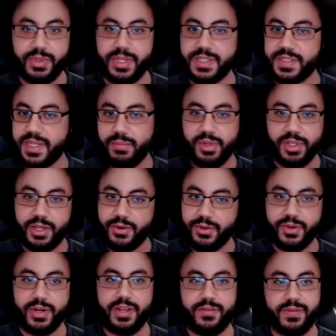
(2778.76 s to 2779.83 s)
let's say below
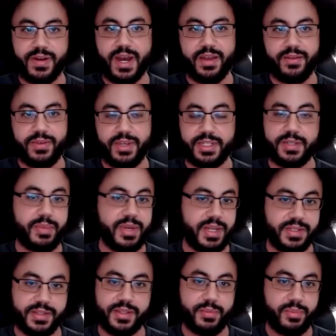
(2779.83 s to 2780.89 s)
thirty-five. It
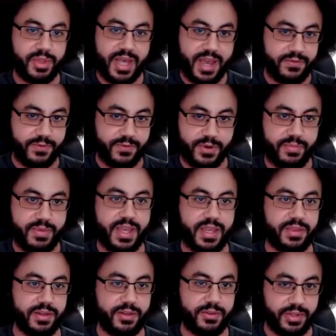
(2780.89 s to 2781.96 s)
depends on the platform and
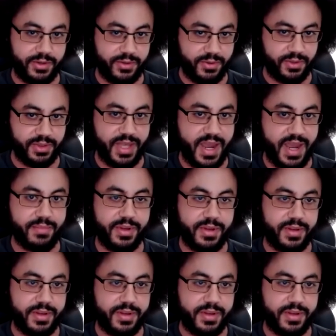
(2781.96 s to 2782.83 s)
the clinical lab.